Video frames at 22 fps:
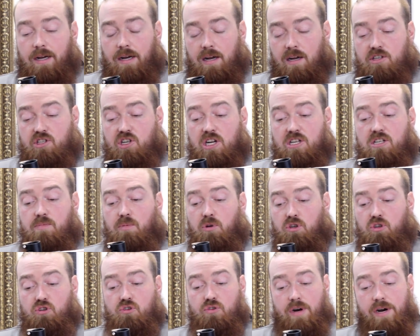
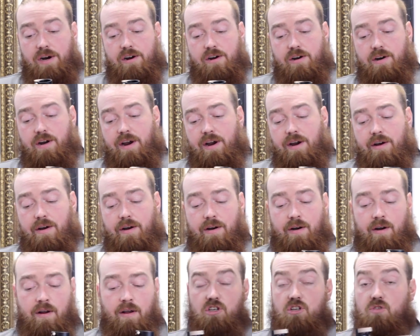adjustable trigger
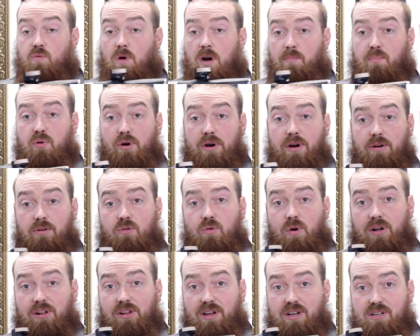here. Just want to point out
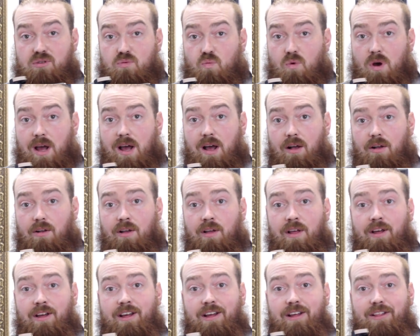quickly as well,
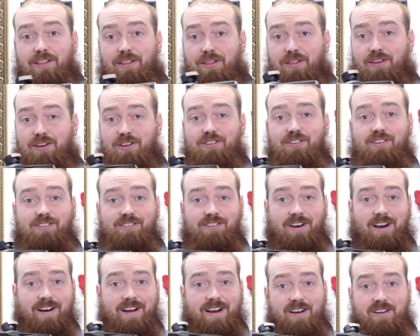this is
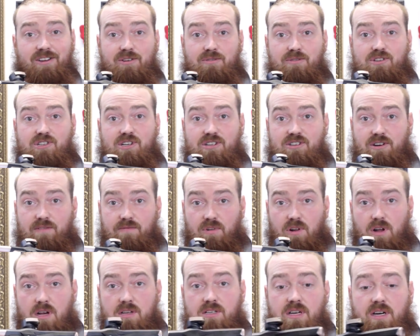not how you adjust your
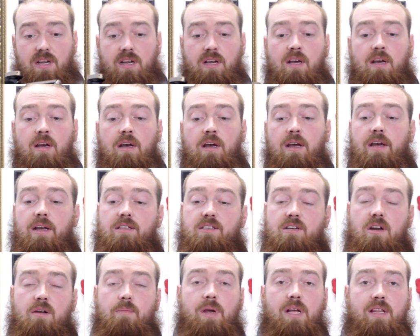velocity. It's
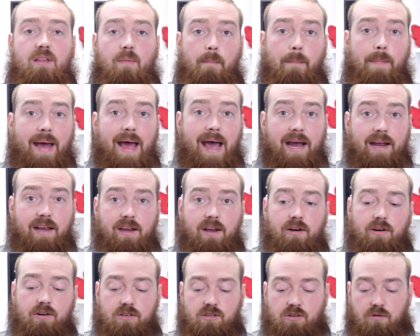going to be at the back
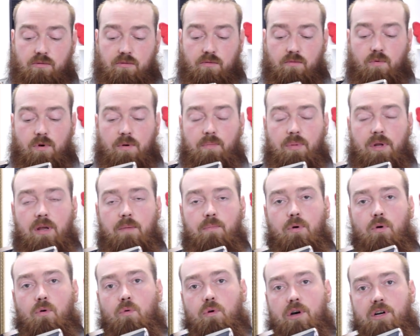here. So when
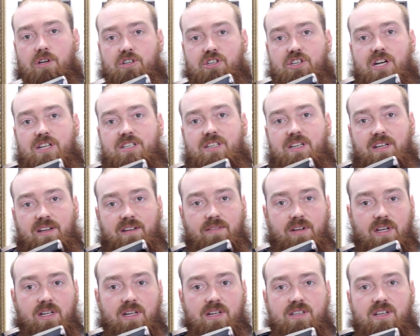people were adjusting
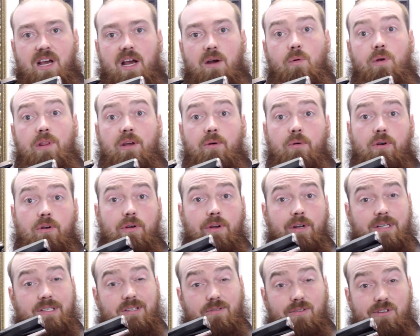via this guy, what they were doing
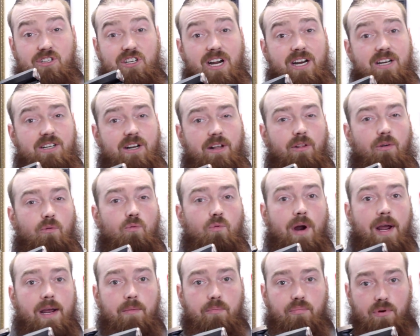is they were changing the
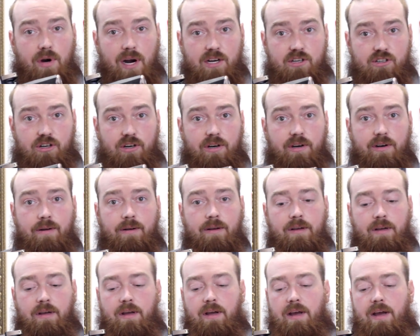reg pressure,
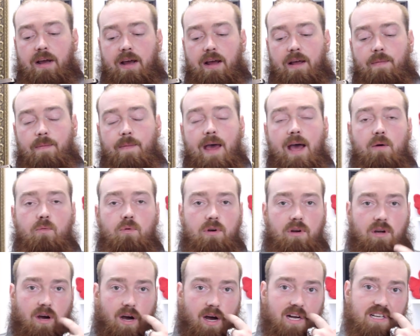and that
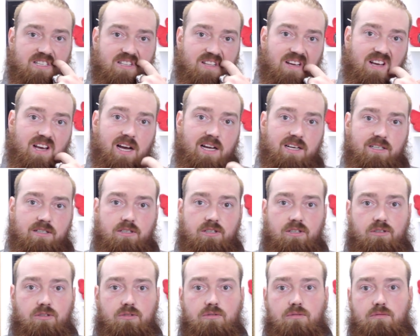would cause the gun
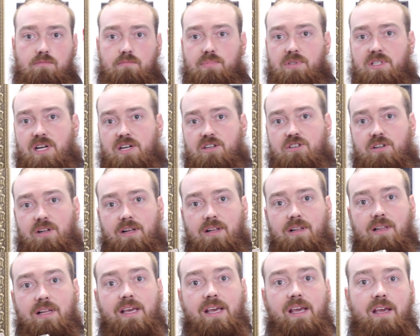to potentially
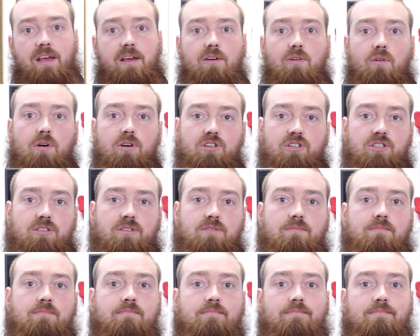leak or just